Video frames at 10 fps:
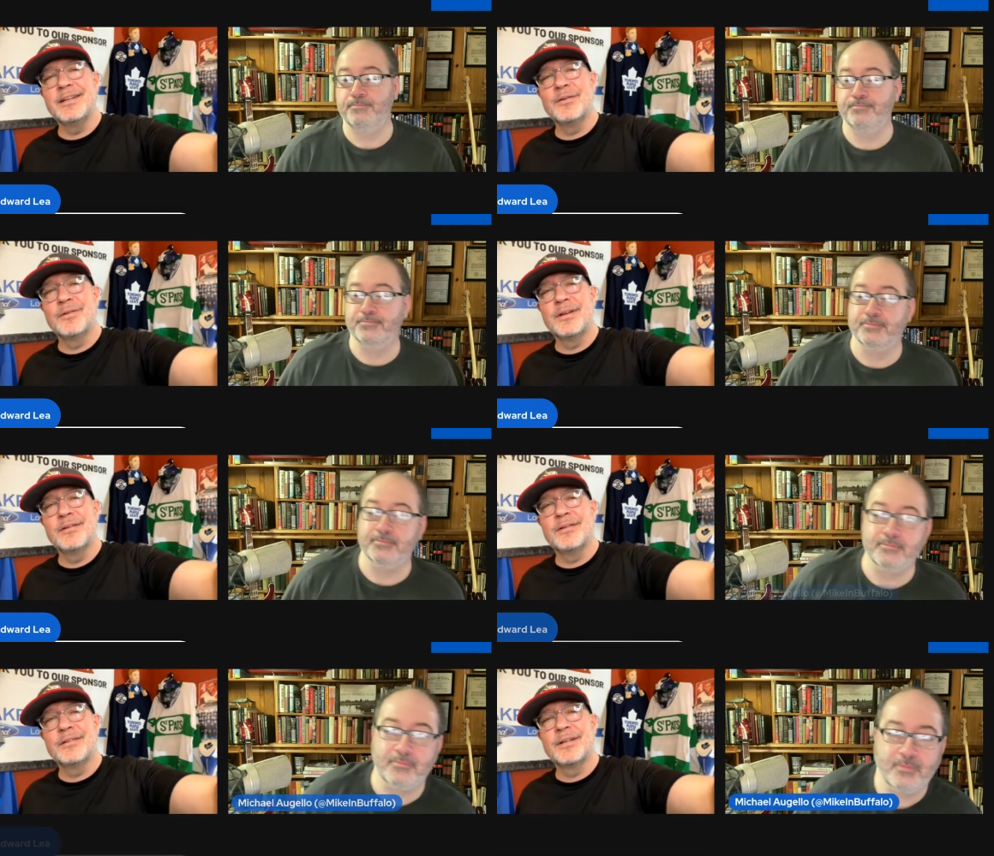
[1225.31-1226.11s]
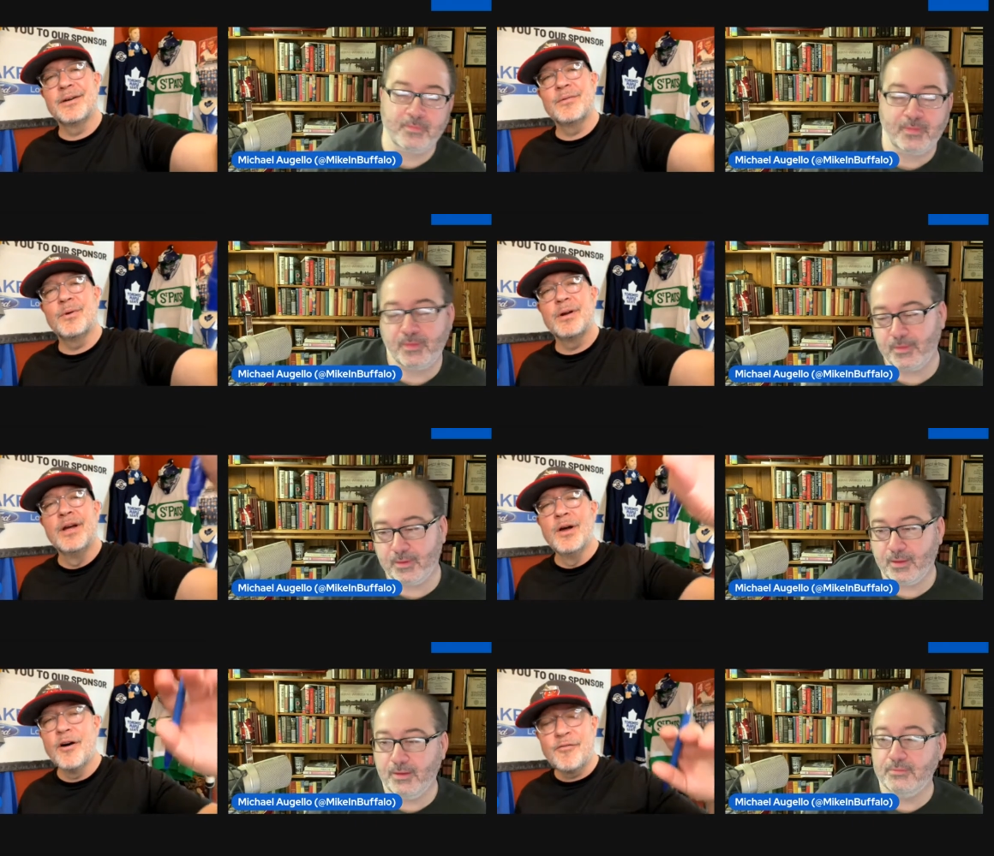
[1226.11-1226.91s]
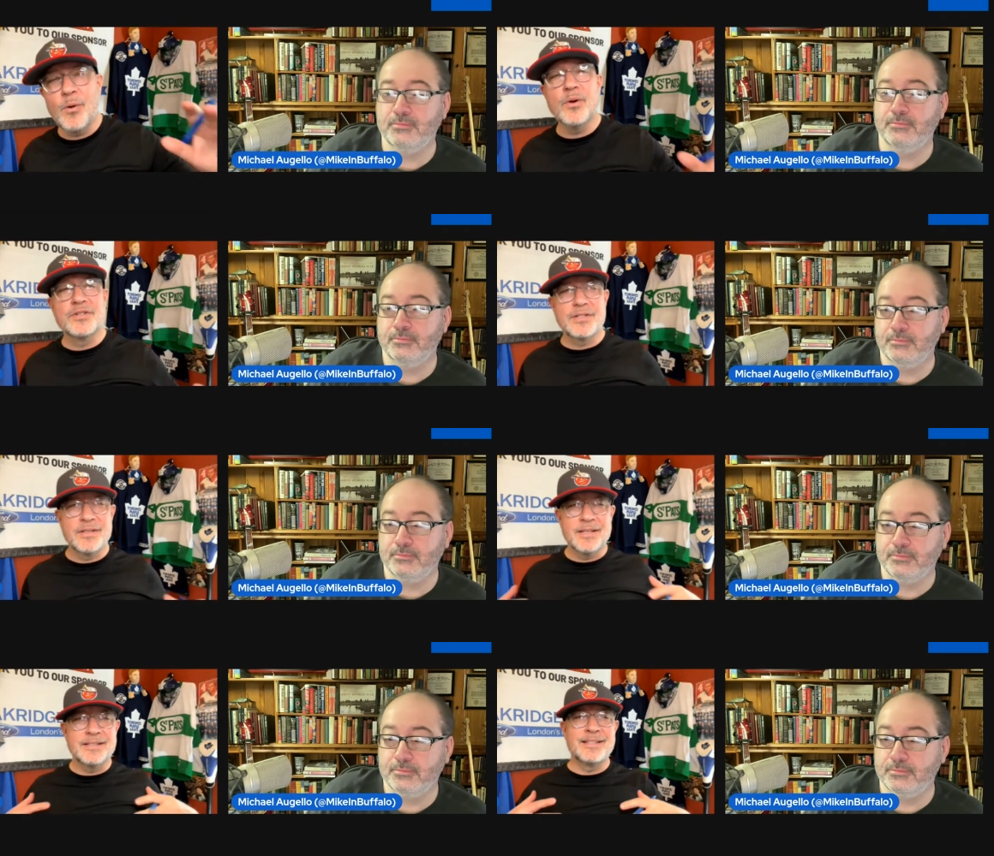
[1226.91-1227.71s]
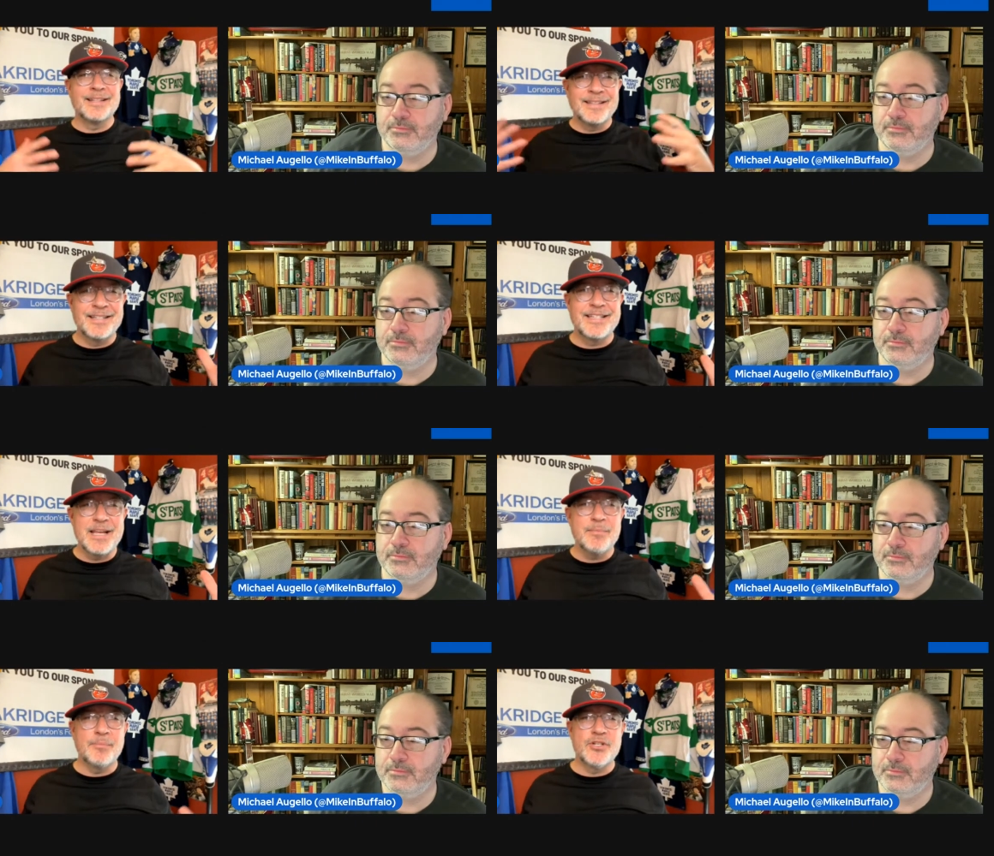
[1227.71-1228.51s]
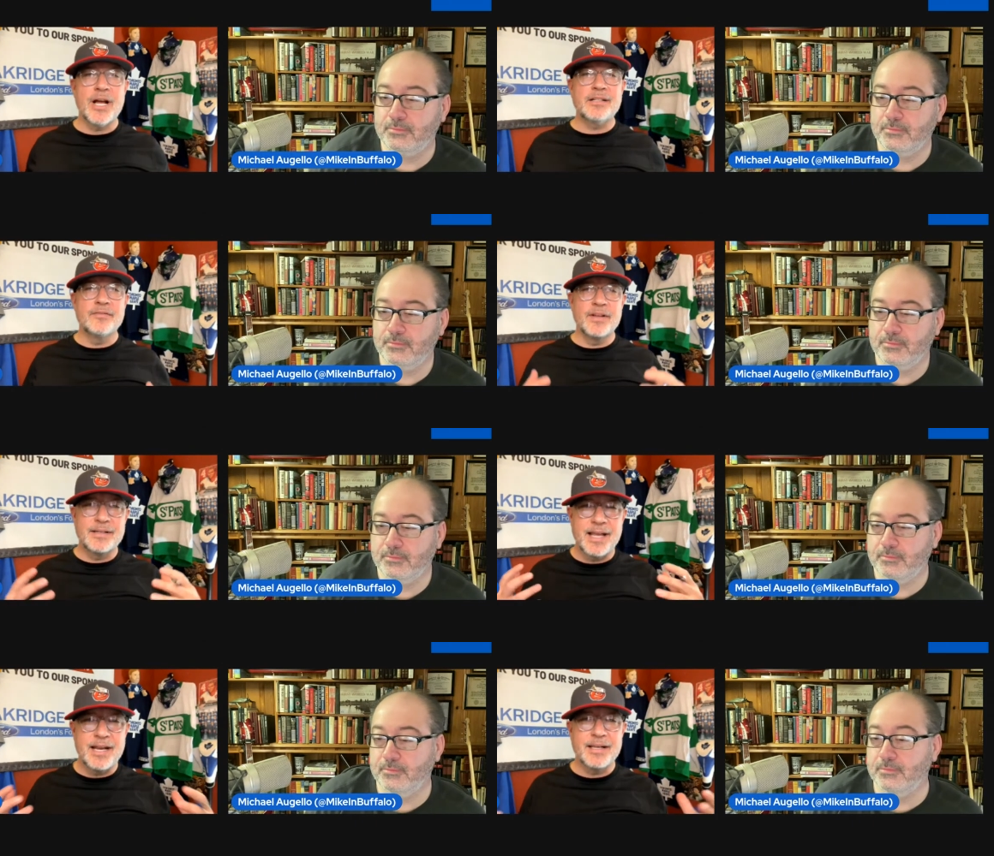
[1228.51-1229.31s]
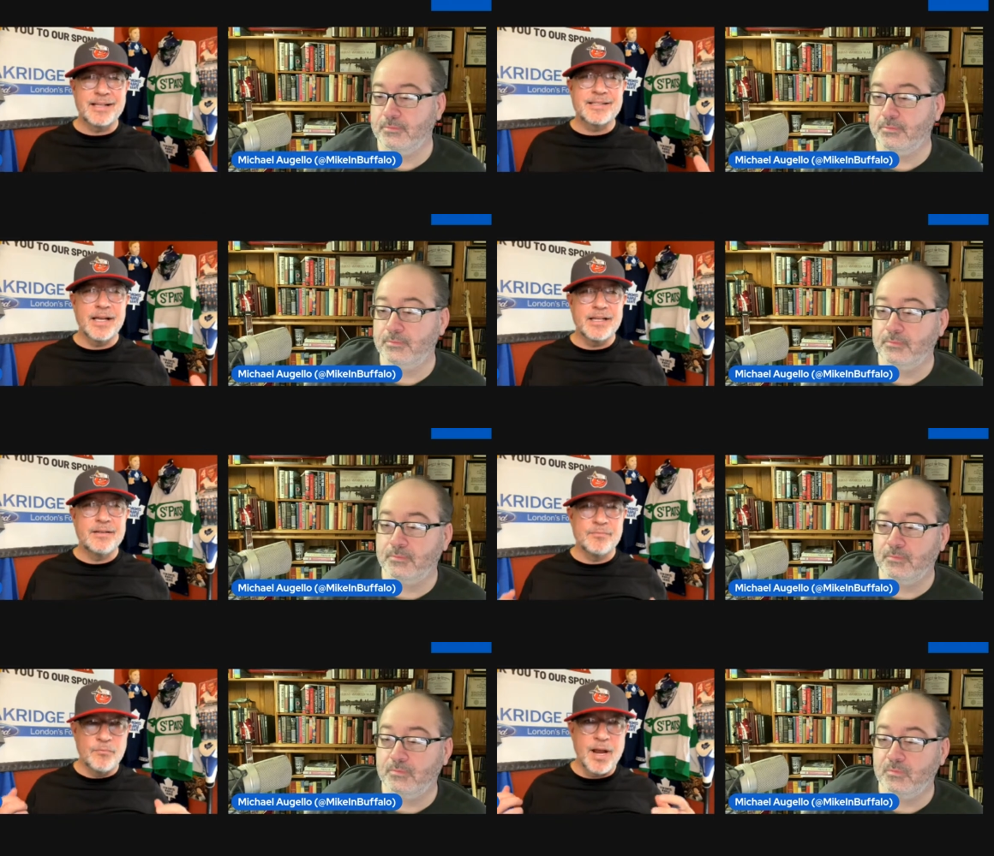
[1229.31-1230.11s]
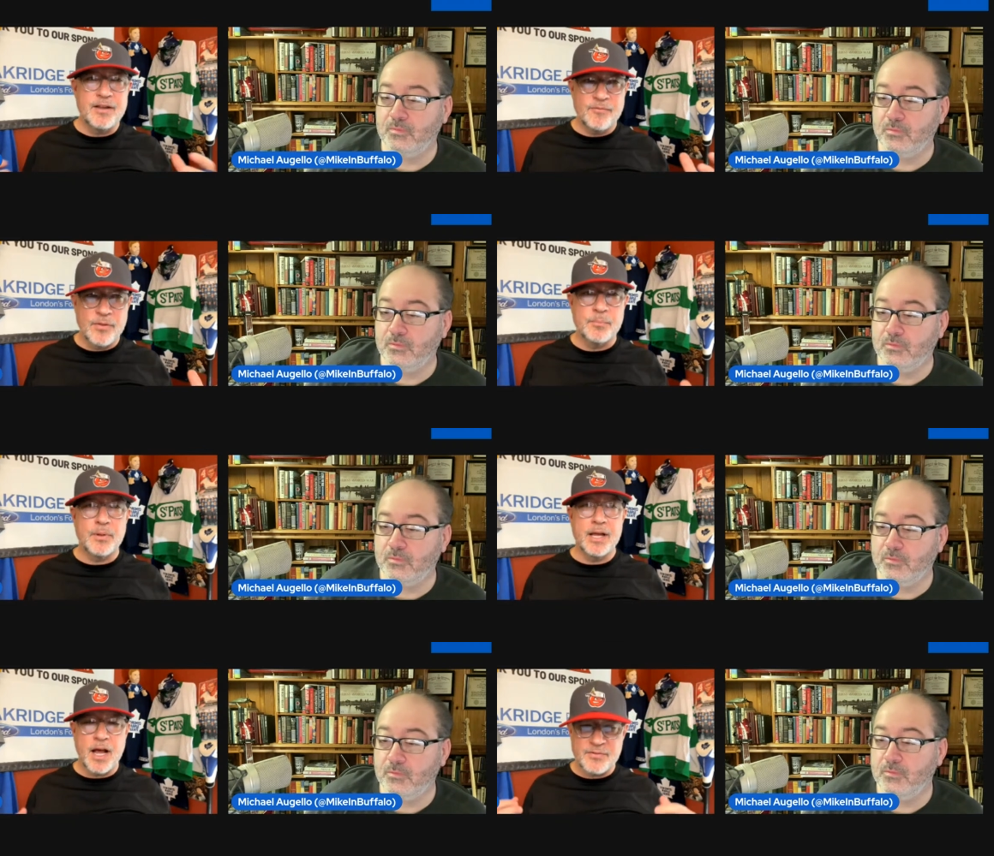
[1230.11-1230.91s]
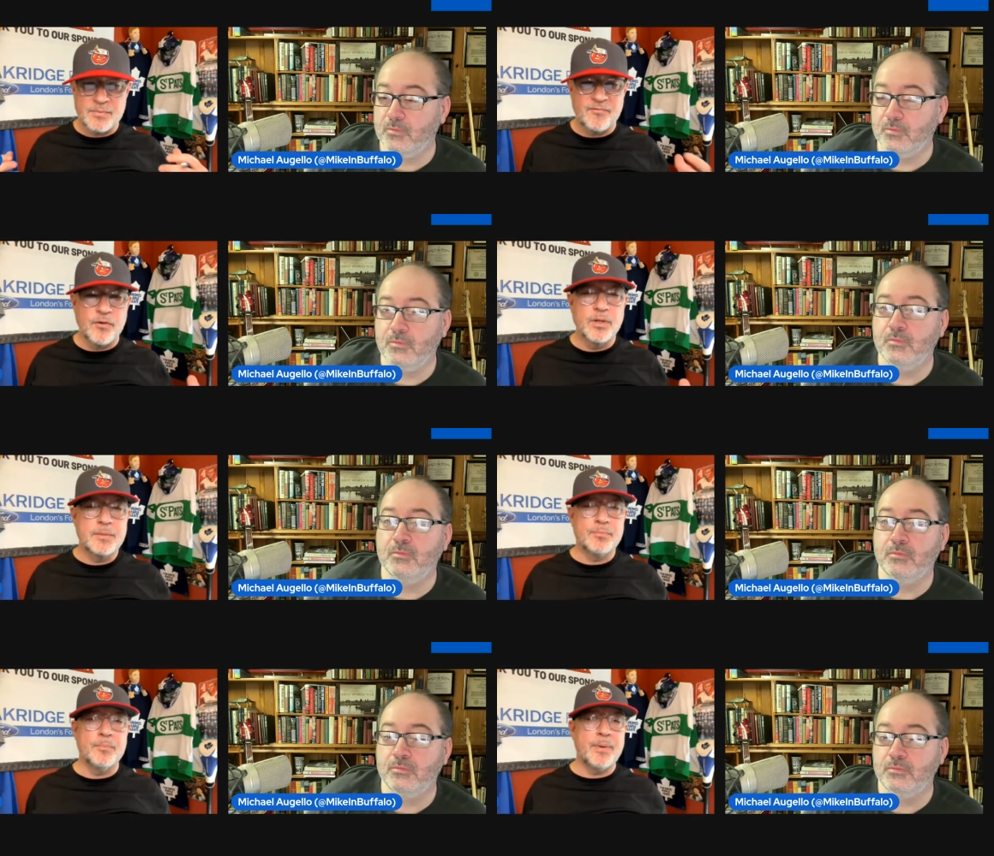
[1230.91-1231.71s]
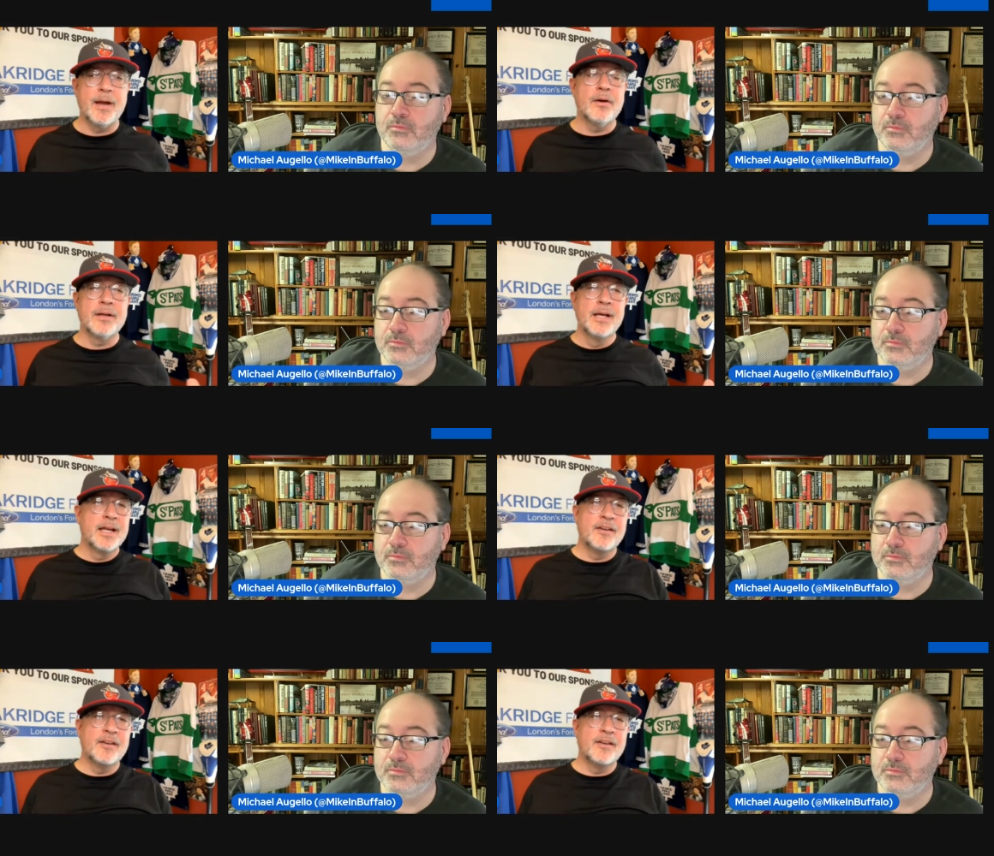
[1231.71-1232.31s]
Speaker 1: You're, you're you know, we're, of course, it's the, the team objective and getting excited and ready for the playoffs and fully prepared.